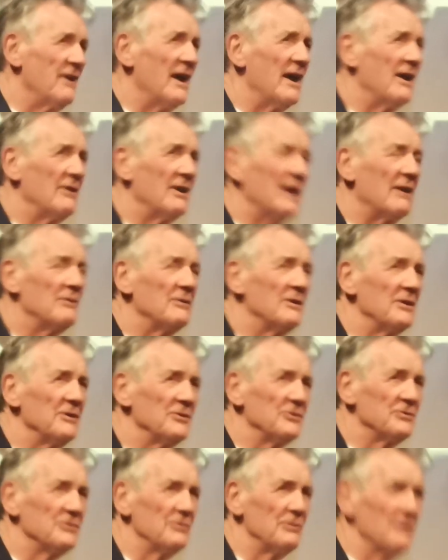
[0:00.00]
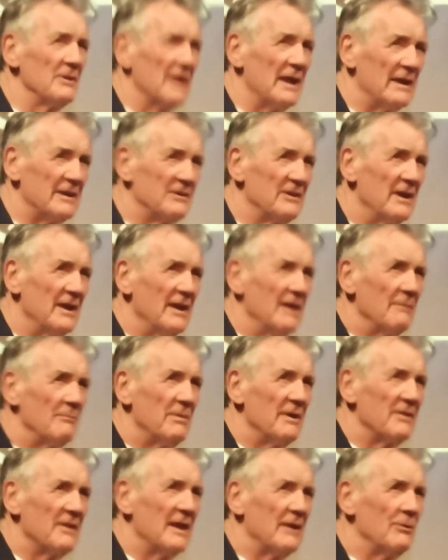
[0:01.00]
and fire arrows and all that.
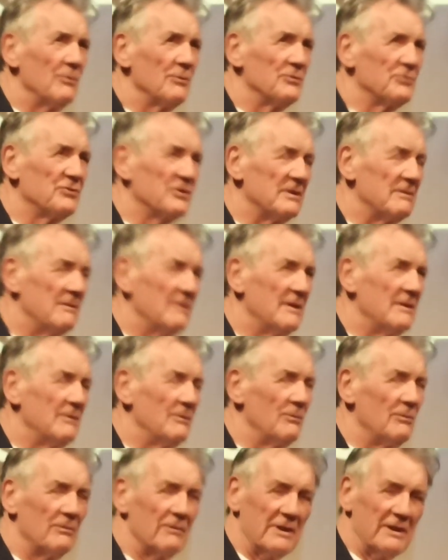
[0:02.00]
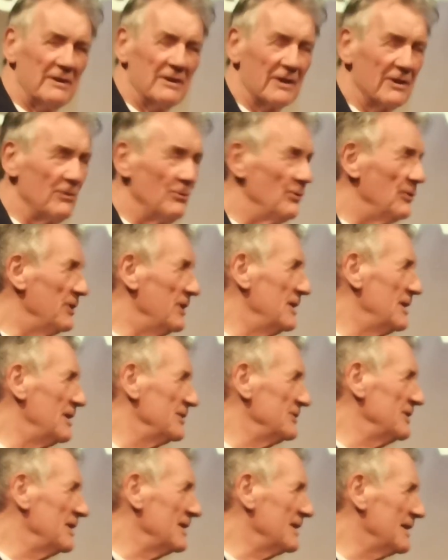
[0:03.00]
But they're all in the
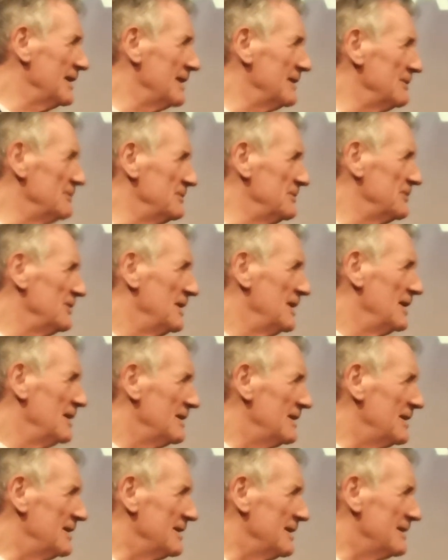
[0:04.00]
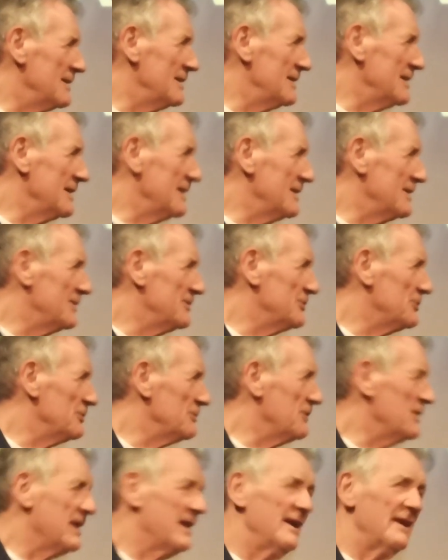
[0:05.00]
courtyard. I was like
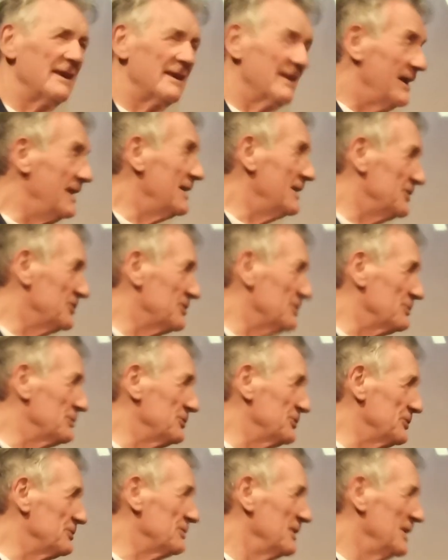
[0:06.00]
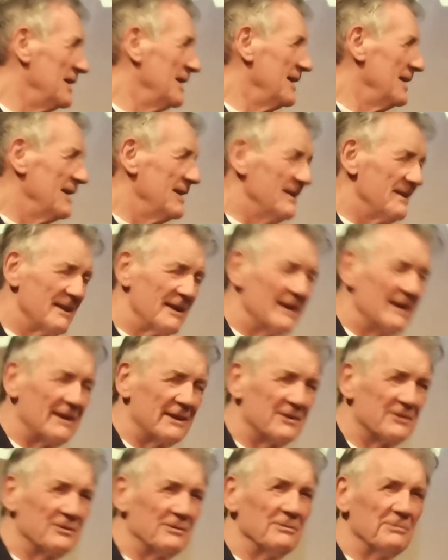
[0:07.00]
sort of a king. Yes, I
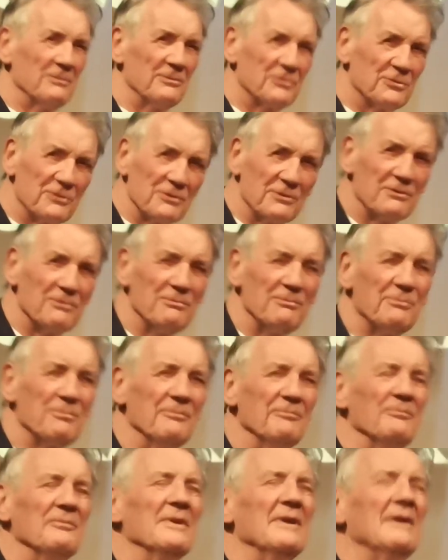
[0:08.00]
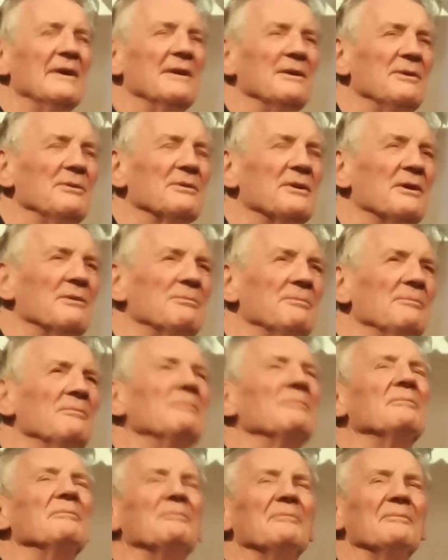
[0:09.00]
had to sort of, you
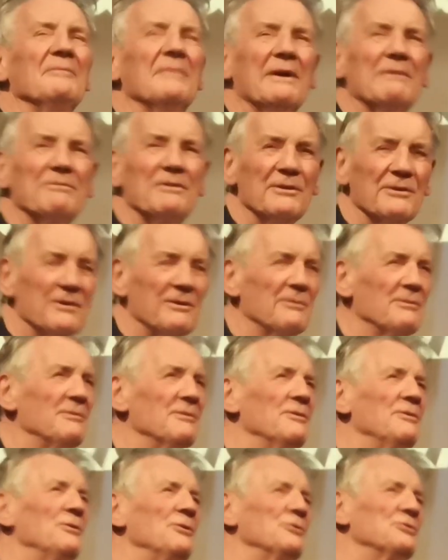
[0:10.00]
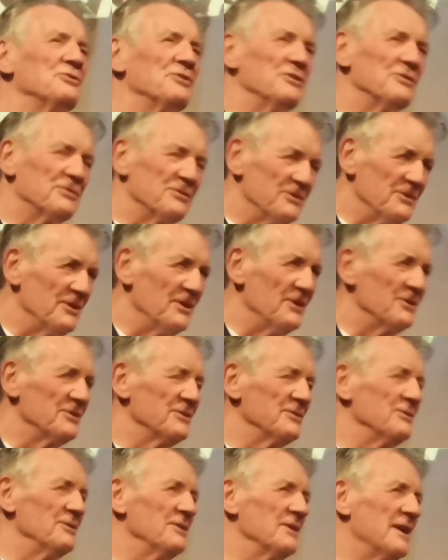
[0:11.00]
know, have a look at all the horses
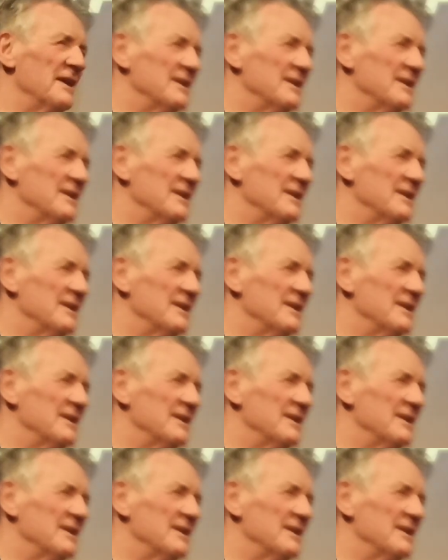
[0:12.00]
and nod